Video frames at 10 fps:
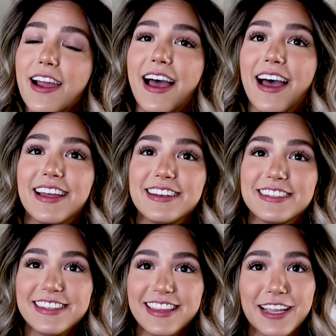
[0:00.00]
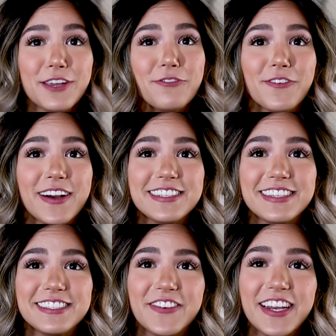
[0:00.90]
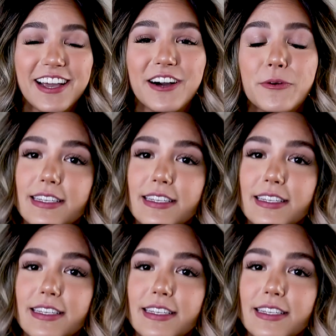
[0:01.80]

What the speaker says: and thank you for watching this video.